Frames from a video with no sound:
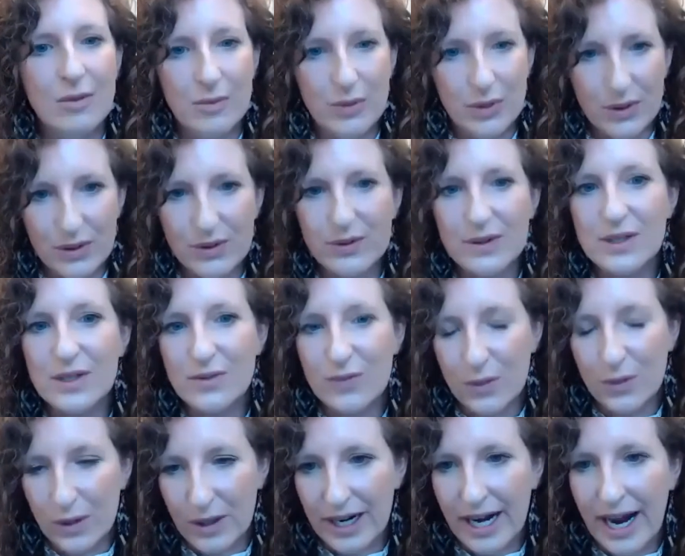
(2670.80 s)
pulls
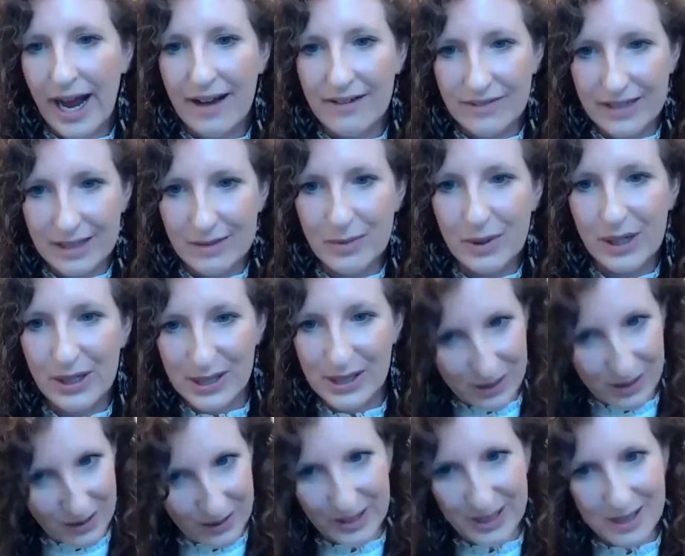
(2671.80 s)
for having
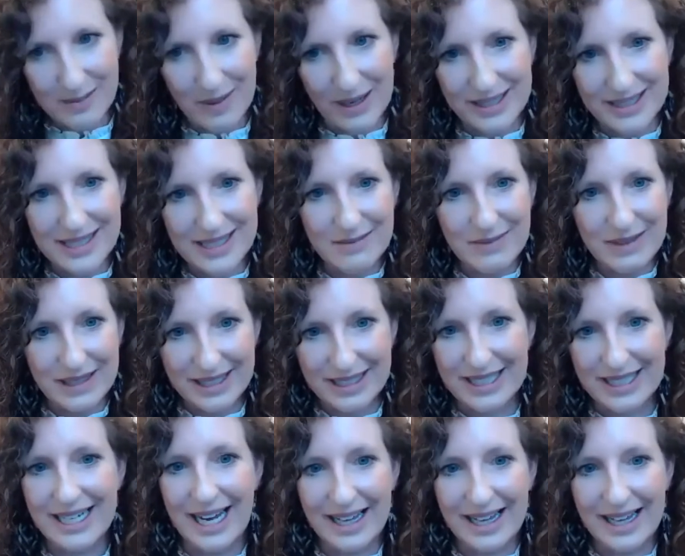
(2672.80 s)
personal responsibility